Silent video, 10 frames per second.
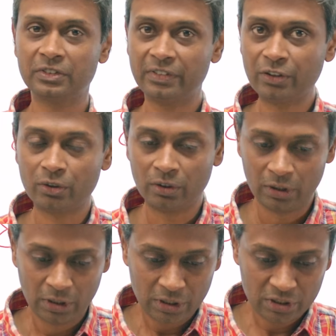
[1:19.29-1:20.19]
And so,
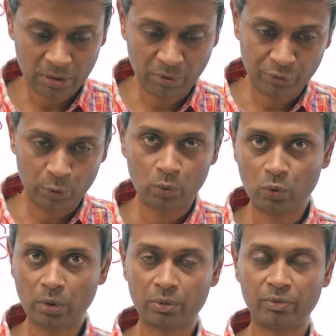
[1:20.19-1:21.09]
some of you
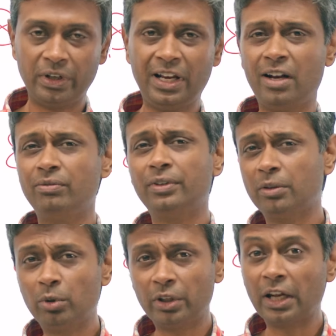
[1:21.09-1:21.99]
who are very
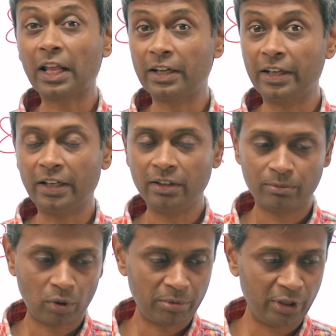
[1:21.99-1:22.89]
comfortable with LRDI
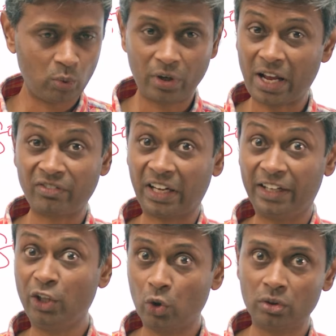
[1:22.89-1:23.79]
probably don't have an
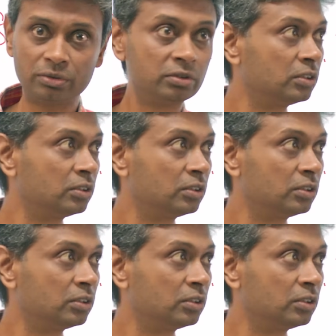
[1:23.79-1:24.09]
idea of